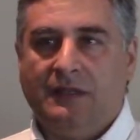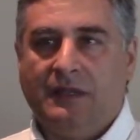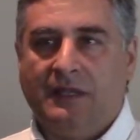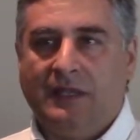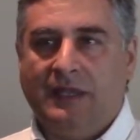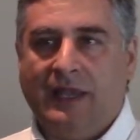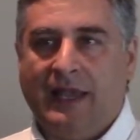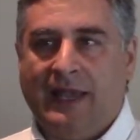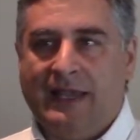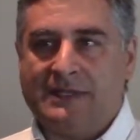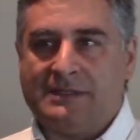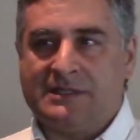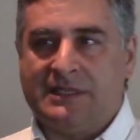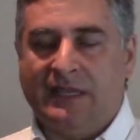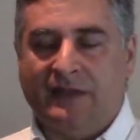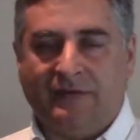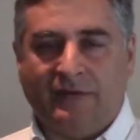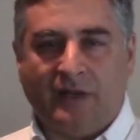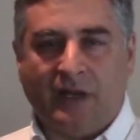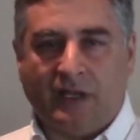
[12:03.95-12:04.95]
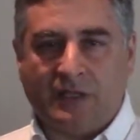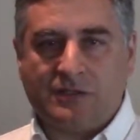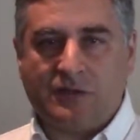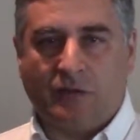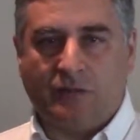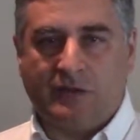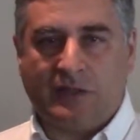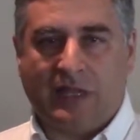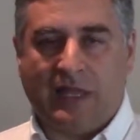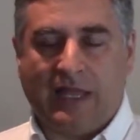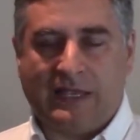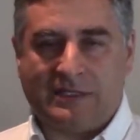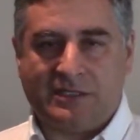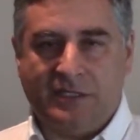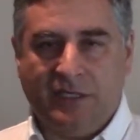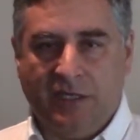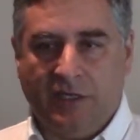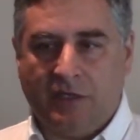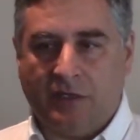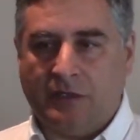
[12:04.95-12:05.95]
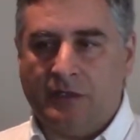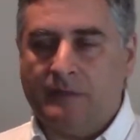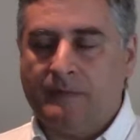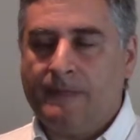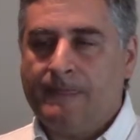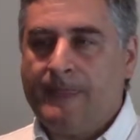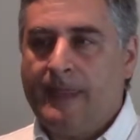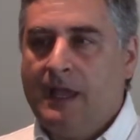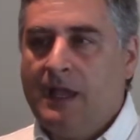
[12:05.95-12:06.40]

He has given us over the last year.